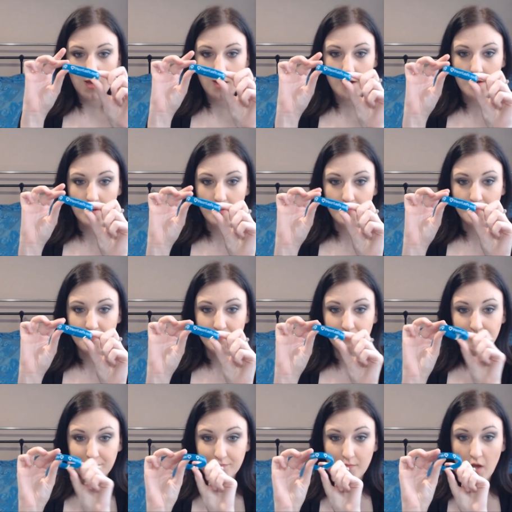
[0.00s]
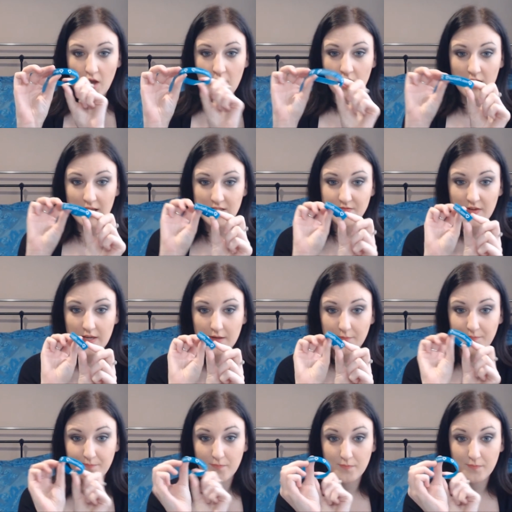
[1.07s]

um, Heart Lesfic